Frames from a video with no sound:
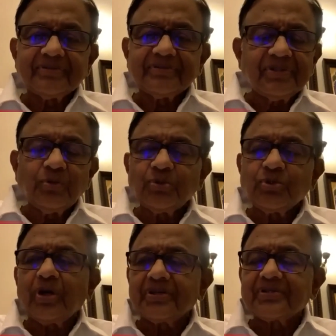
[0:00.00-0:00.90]
There's no
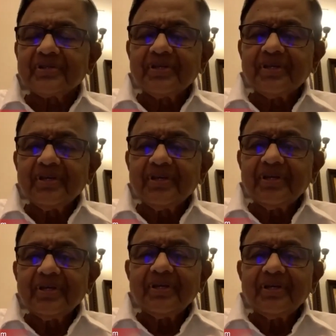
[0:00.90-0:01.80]
choice.
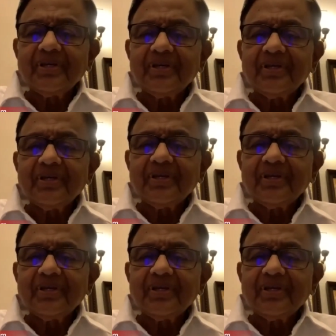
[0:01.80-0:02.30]
He has to